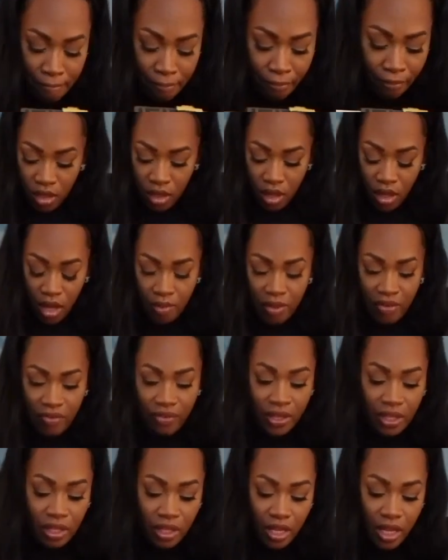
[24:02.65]
yeah, I be
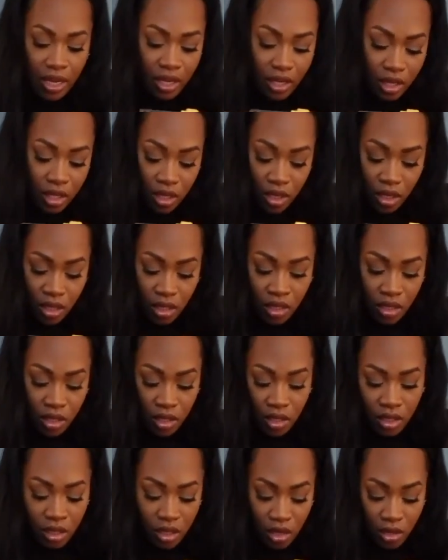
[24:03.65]
feeling like
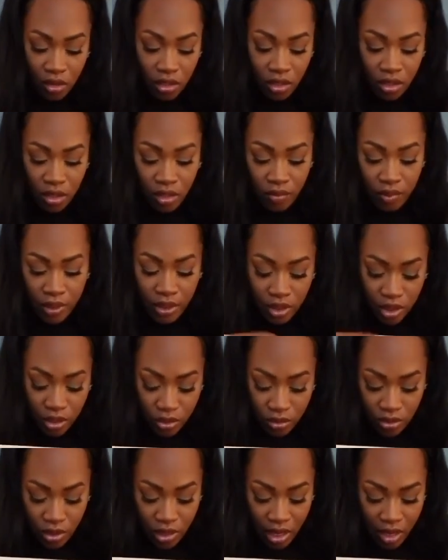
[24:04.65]
it don't look good with the
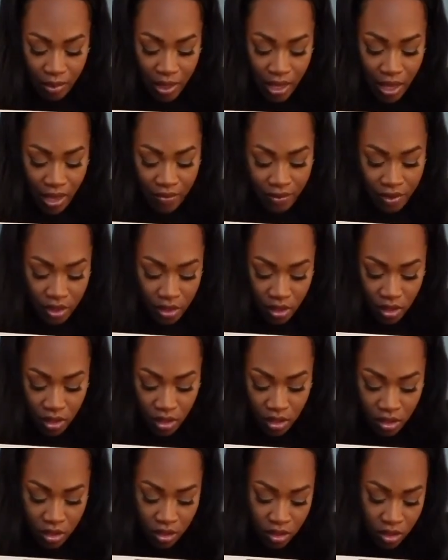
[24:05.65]
shoes that I be having.
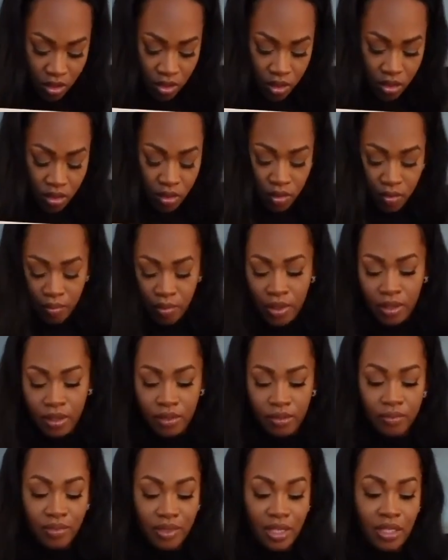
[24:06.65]
But
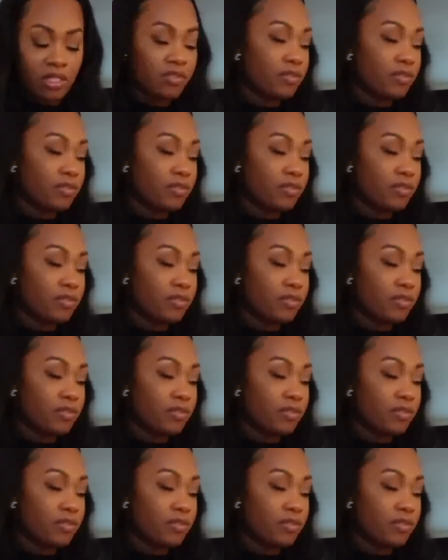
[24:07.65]
it's